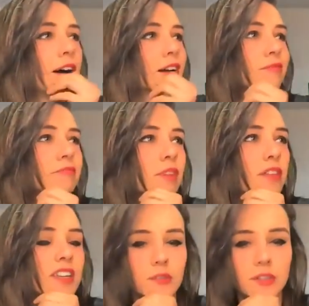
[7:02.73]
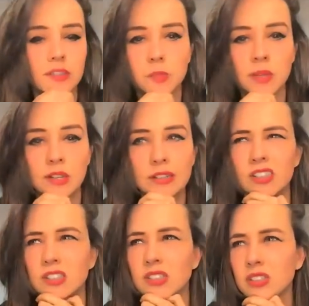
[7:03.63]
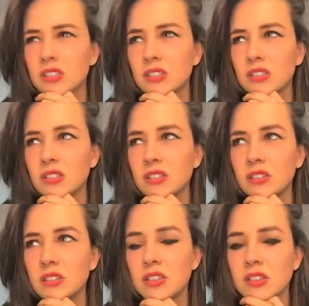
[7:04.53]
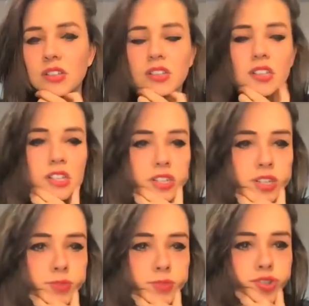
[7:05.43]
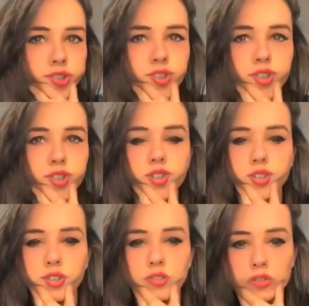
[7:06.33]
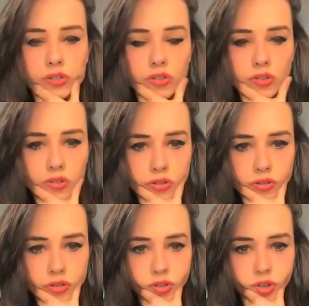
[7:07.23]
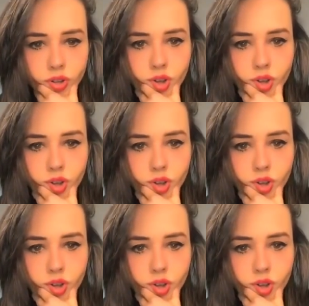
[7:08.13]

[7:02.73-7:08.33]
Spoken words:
it's for the speakers. Yeah, I think that the microphone,